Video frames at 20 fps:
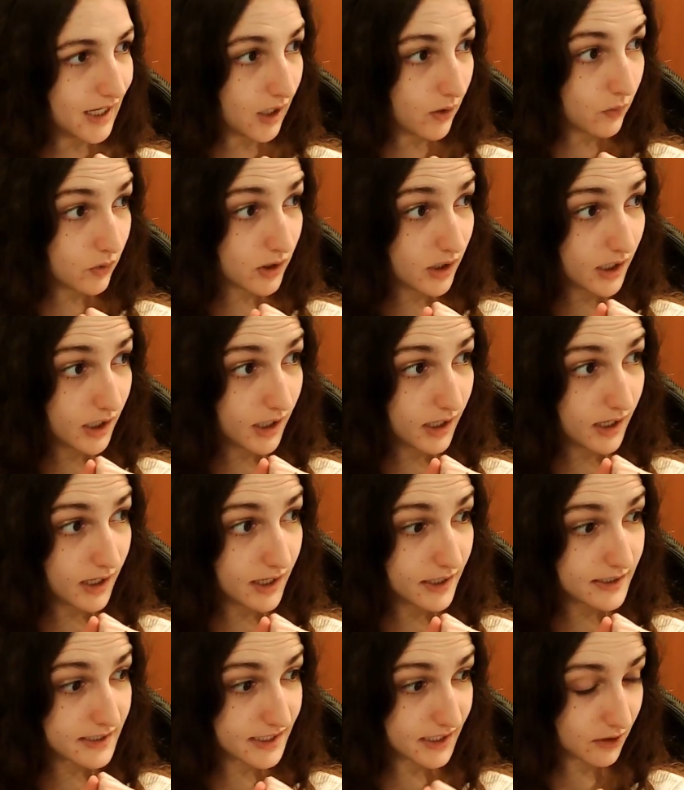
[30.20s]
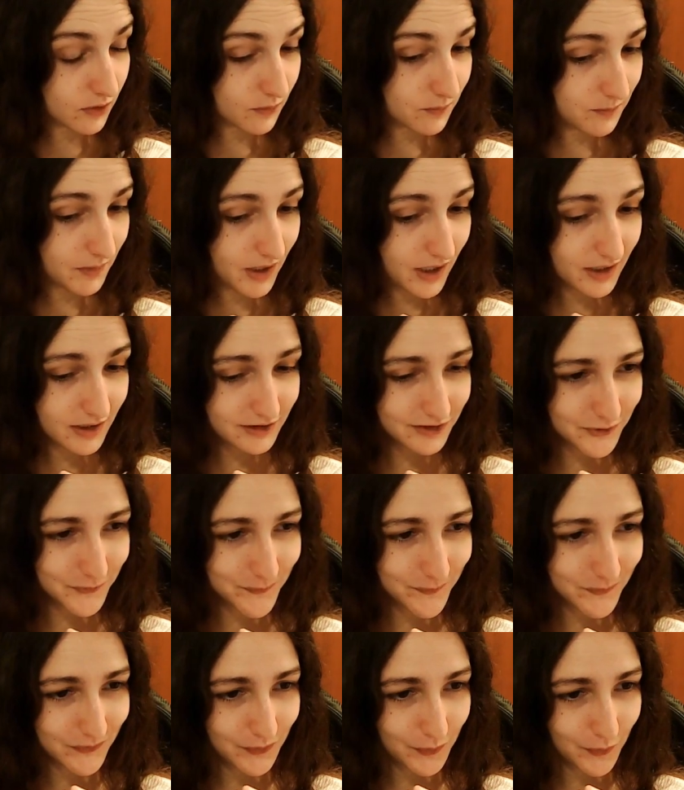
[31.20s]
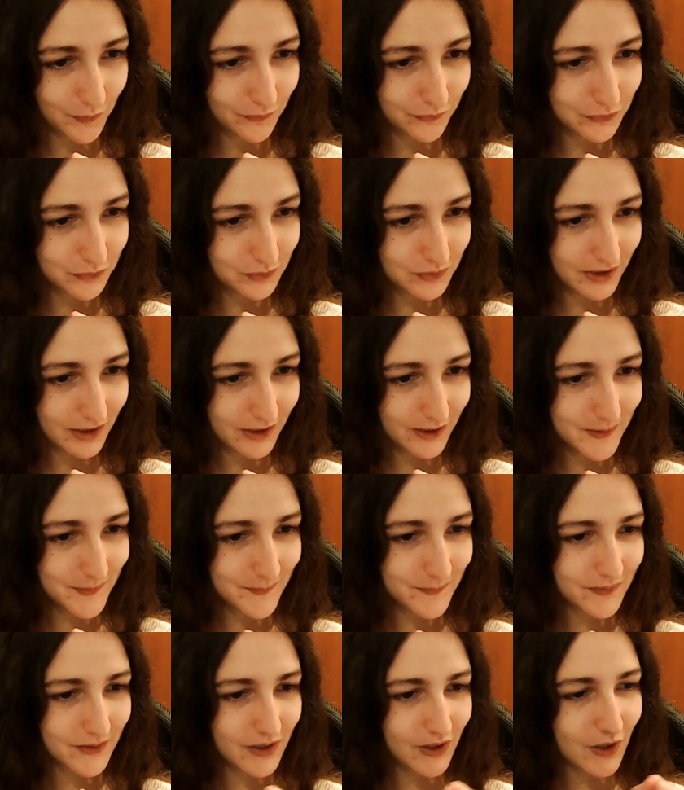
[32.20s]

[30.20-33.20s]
Now, a second part of today